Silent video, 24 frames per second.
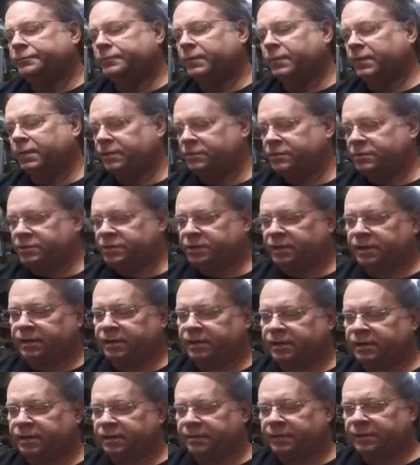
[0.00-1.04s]
and check a
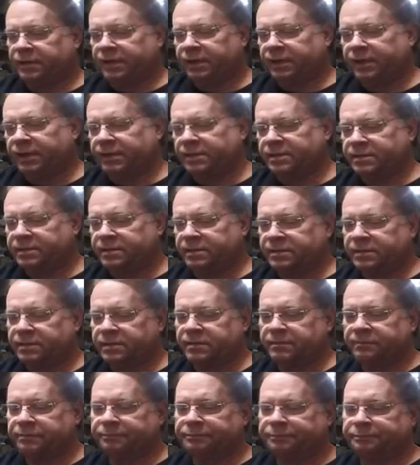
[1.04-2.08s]
couple of cases.
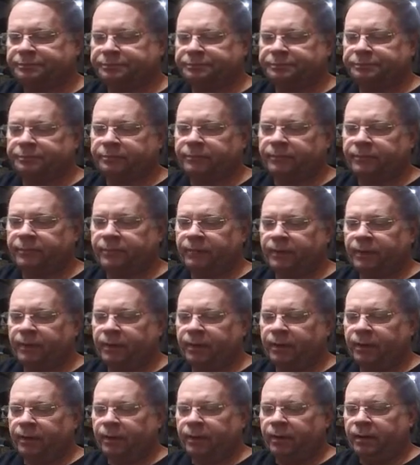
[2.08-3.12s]

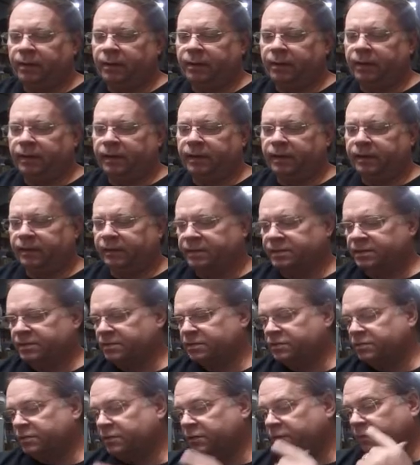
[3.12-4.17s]
Now again, this
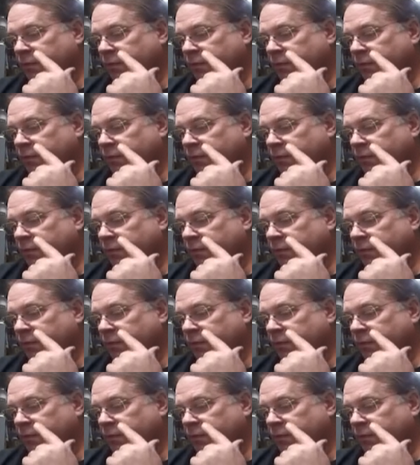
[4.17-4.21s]
is new